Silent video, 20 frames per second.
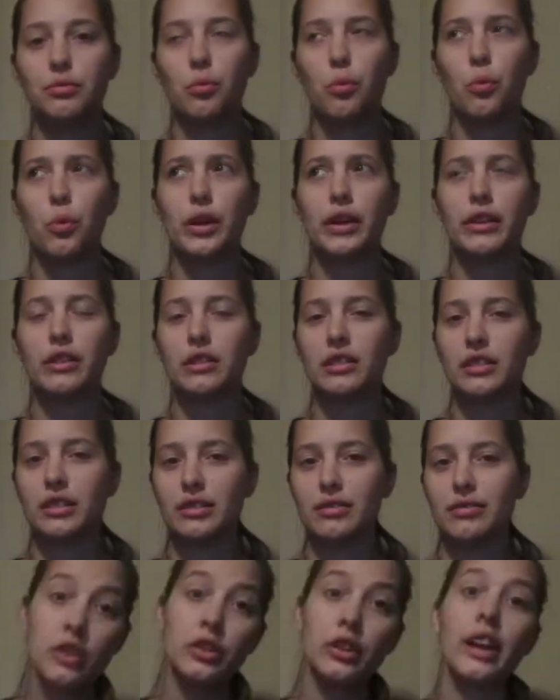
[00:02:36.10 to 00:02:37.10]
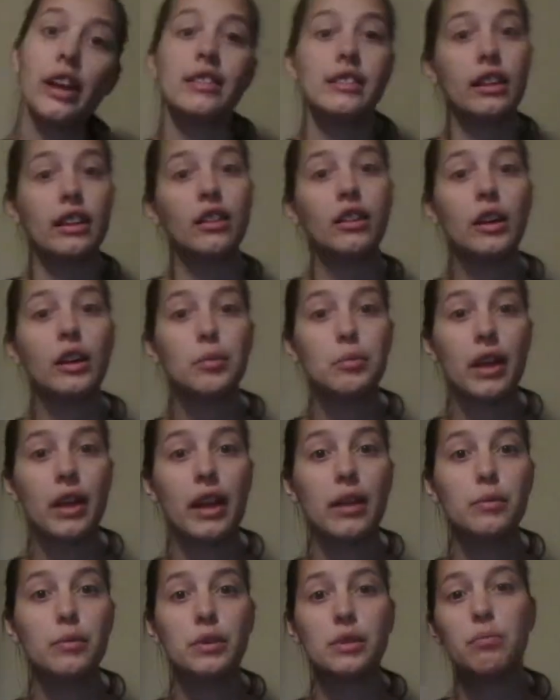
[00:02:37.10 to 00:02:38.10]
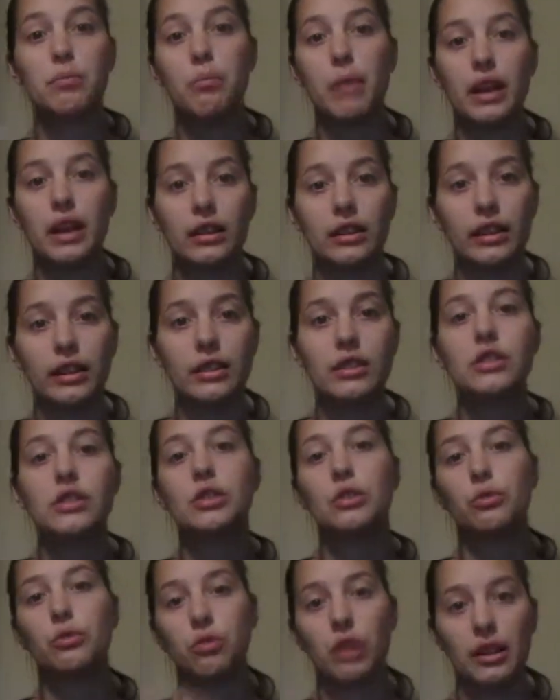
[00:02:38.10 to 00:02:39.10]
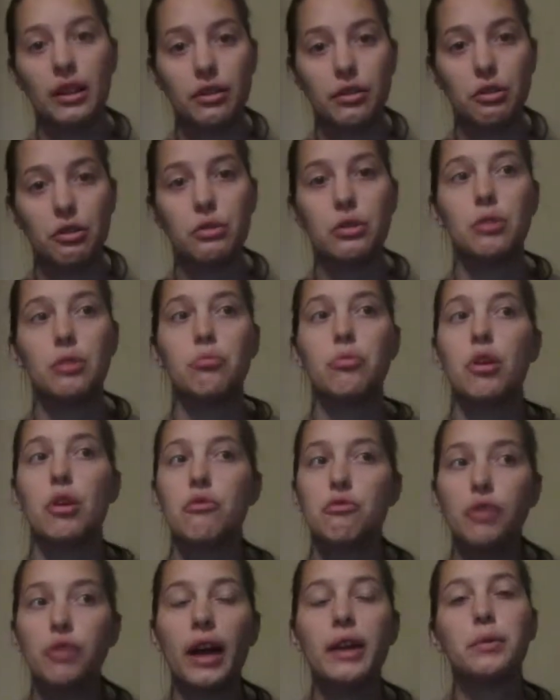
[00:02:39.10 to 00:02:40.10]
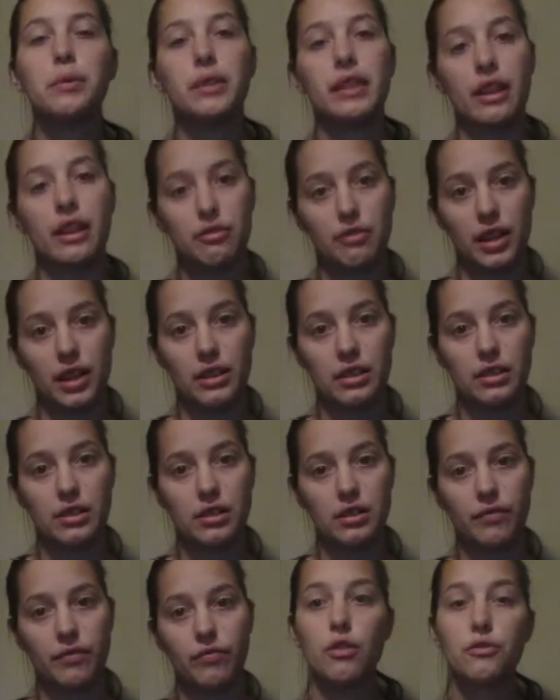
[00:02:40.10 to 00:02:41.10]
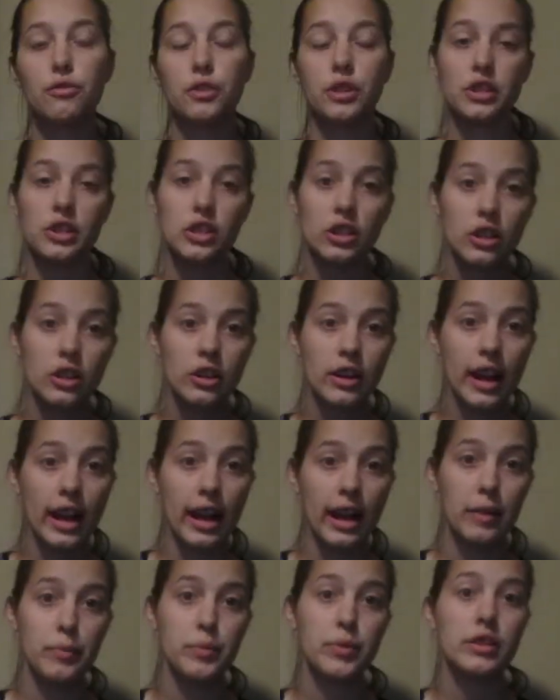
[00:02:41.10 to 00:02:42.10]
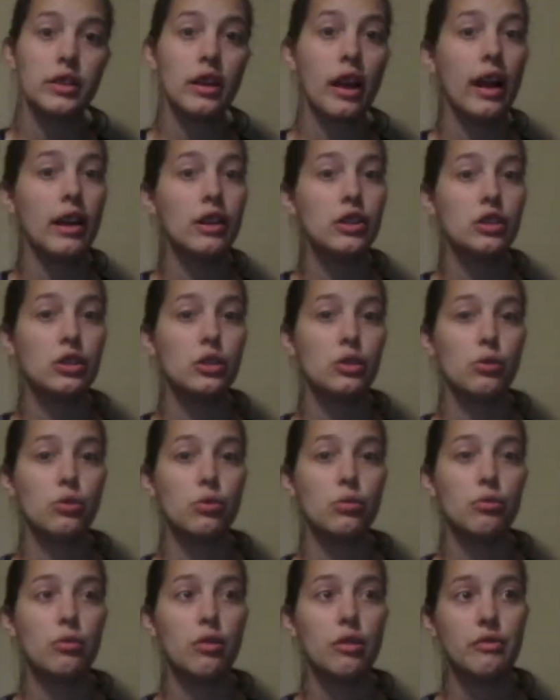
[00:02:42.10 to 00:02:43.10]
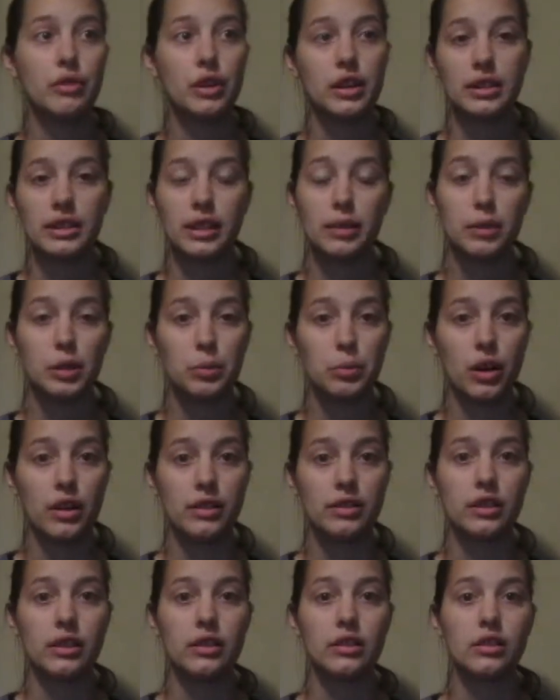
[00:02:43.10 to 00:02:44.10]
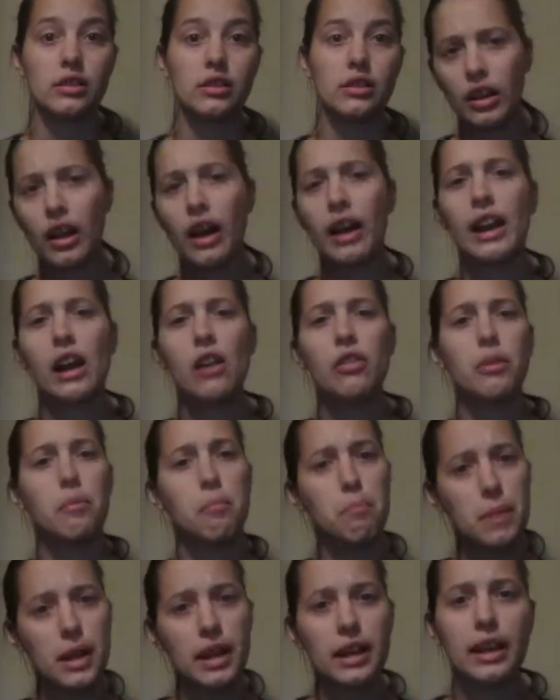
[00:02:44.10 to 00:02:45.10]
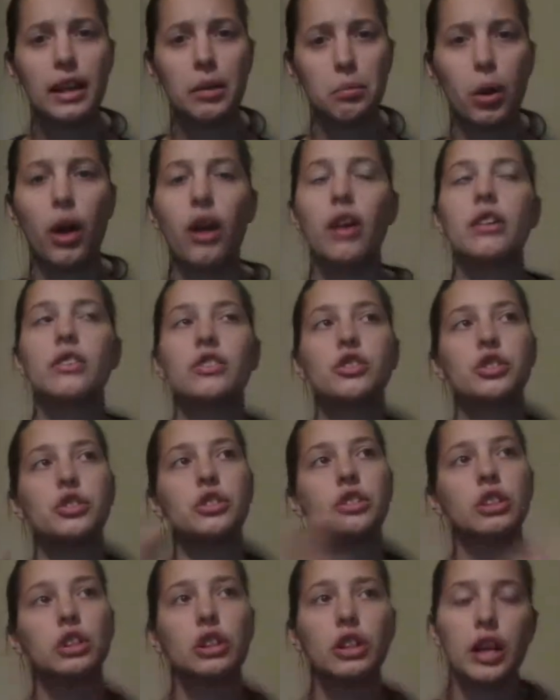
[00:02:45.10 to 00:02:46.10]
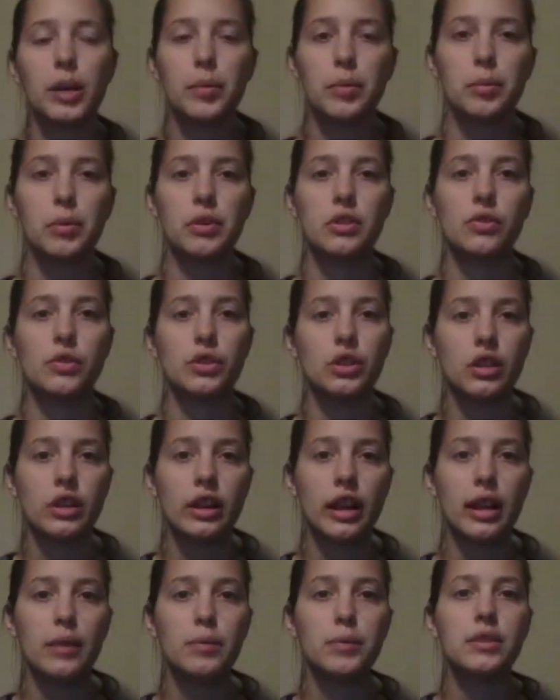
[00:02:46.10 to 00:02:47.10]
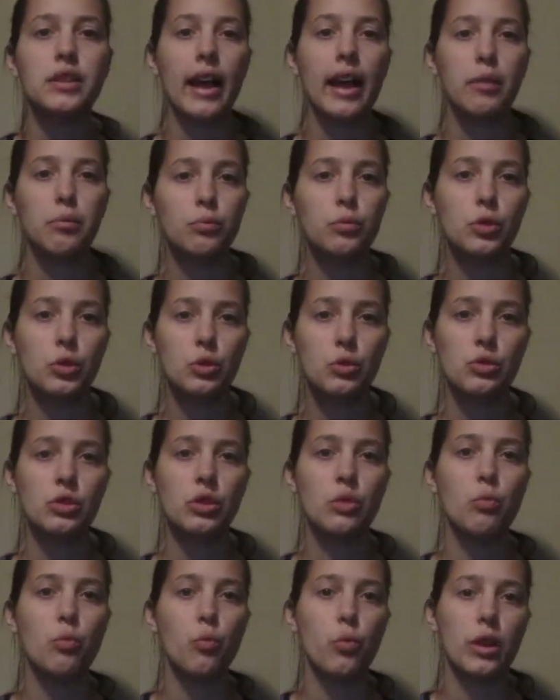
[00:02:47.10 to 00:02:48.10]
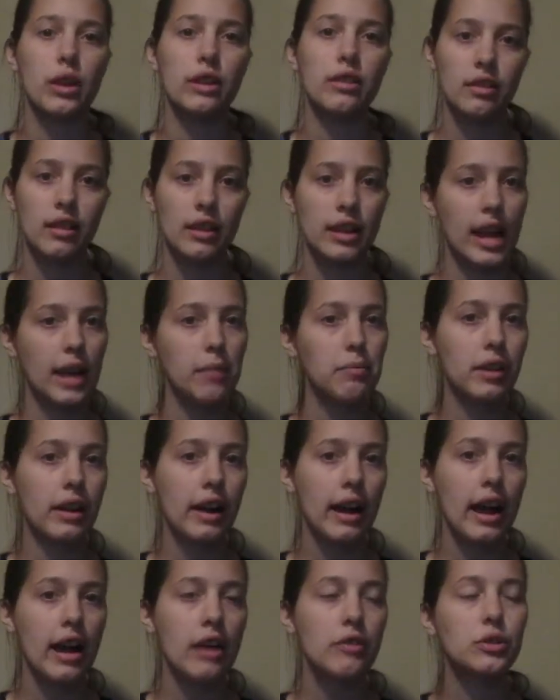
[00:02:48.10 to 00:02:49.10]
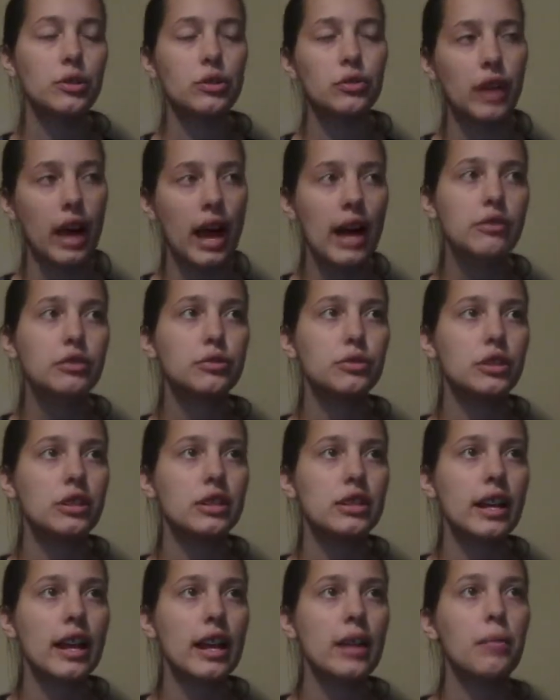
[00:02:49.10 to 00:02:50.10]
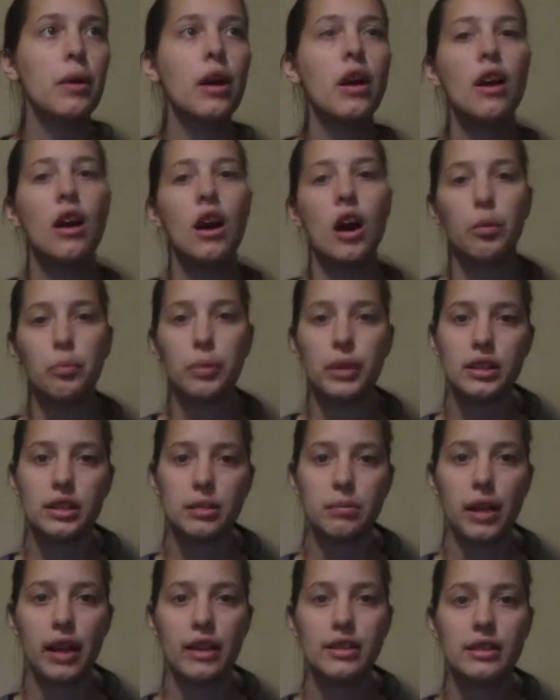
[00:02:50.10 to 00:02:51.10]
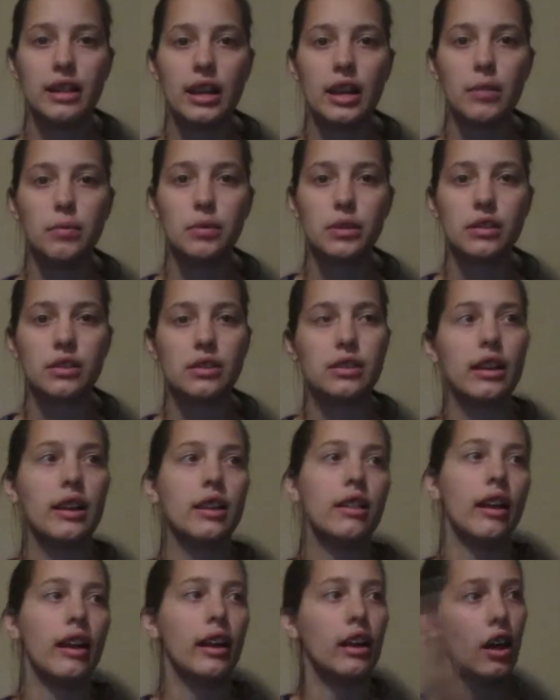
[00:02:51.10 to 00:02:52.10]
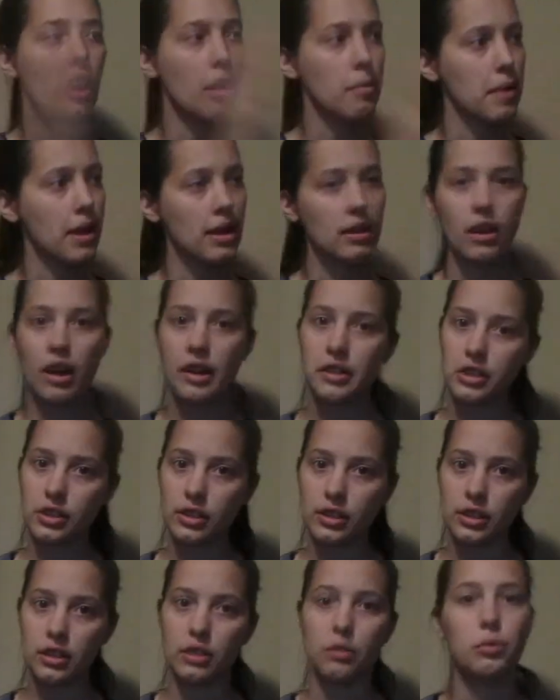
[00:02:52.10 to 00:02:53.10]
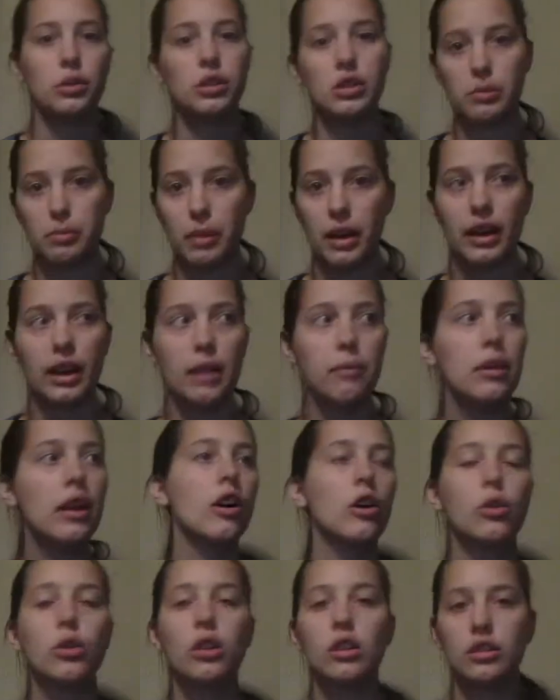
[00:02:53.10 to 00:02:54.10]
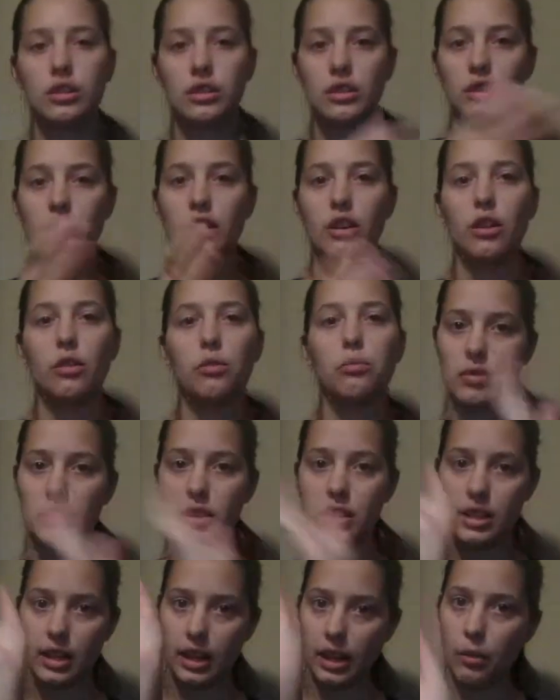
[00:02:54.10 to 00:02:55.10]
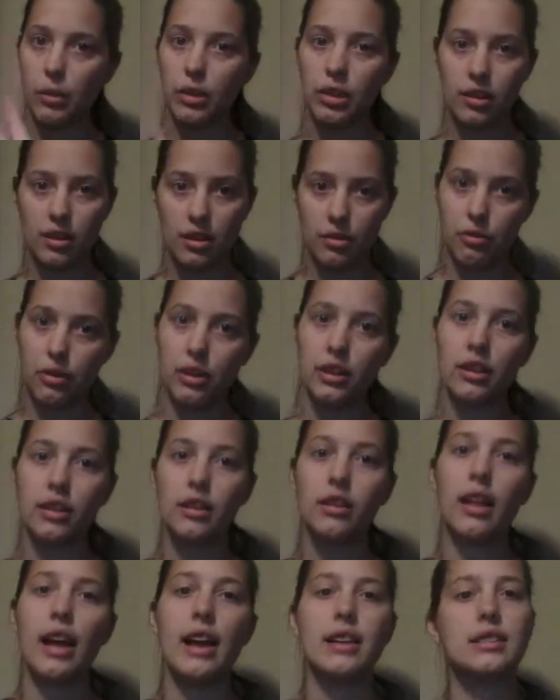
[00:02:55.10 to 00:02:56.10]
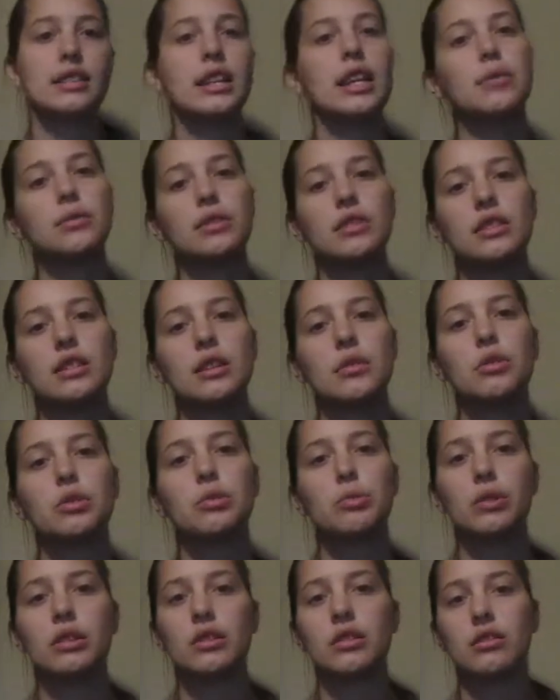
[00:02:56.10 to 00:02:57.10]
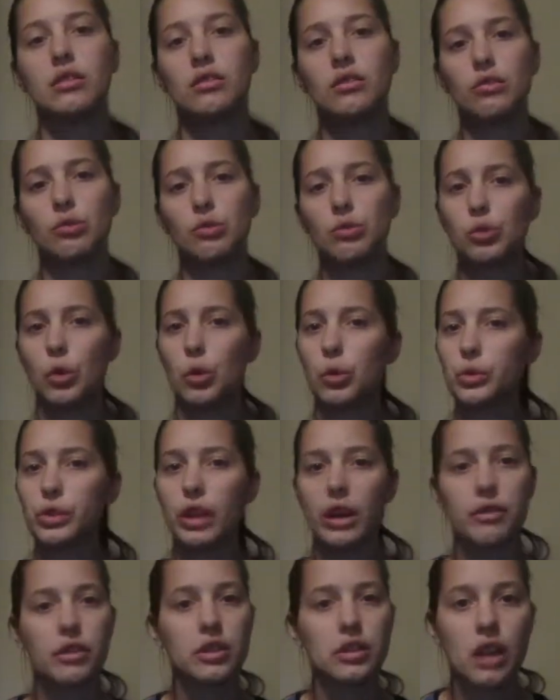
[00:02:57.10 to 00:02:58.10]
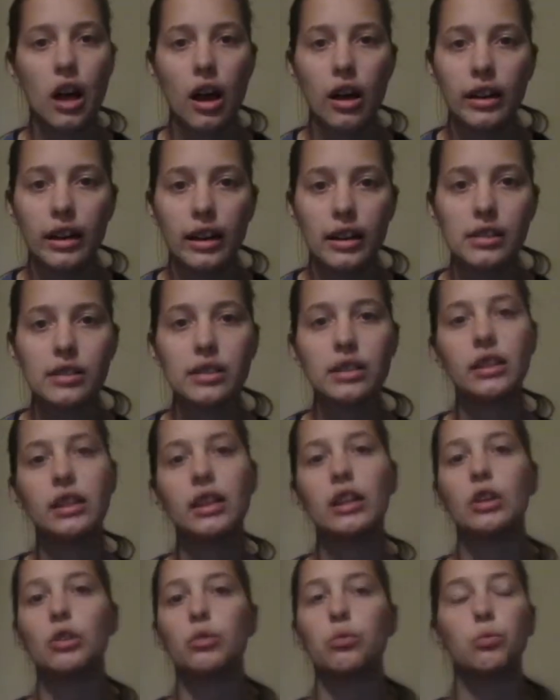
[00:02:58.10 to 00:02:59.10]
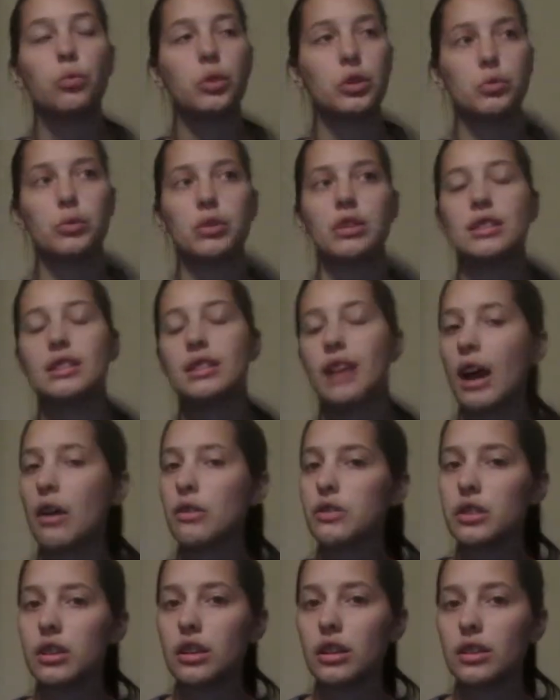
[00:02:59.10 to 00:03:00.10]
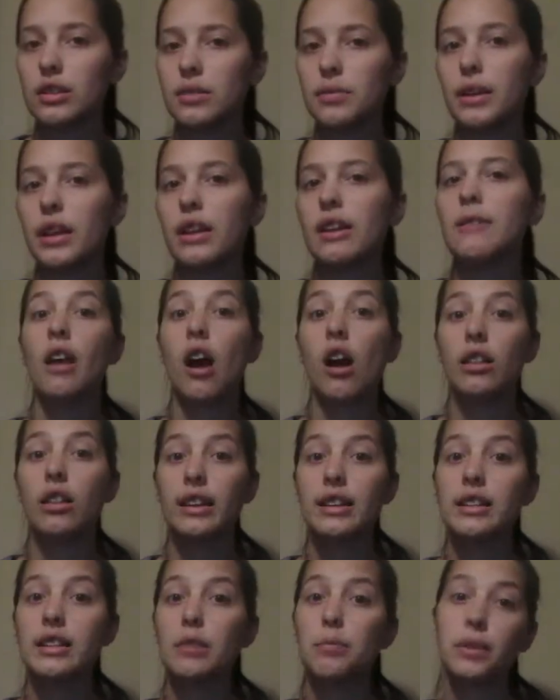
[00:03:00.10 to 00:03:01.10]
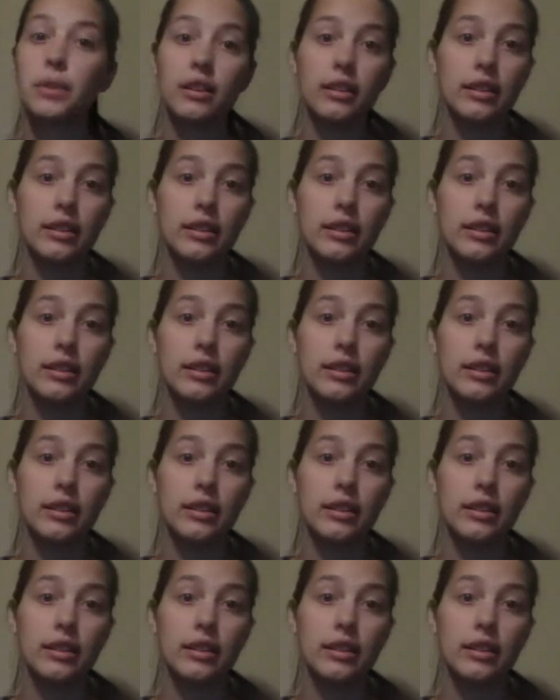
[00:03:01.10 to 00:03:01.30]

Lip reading: weird. So yes, I look up names, make a list, run through them, find one that fits. For surnames, I do a very similar process. Cut out the meaning part, just look up a bunch of surnames and use them with the name that I have. So if I have a first name, I'll pick some last names and say like Amanda Hutchinson, which is my name. Or I'll, stick it with different last names and see which one rolls off the tongue easily or which one sounds good to me. I'll end up with a